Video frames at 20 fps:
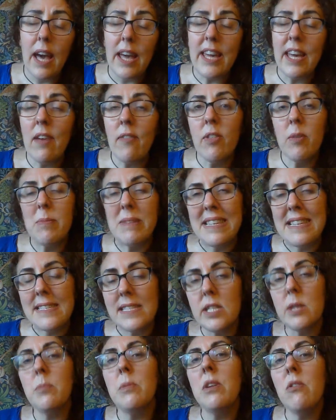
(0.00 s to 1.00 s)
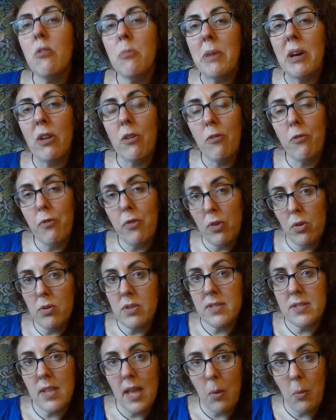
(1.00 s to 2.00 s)
and give them a similar amount of
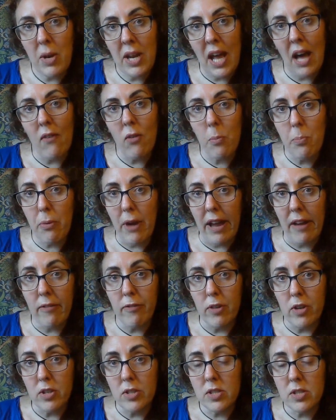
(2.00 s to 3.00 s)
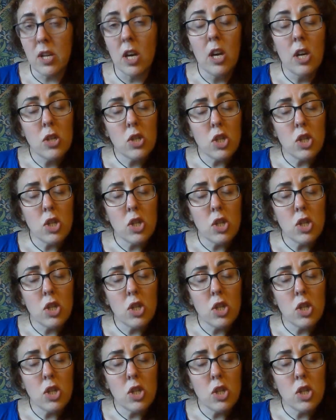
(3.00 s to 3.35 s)
food as they would have at breakfast.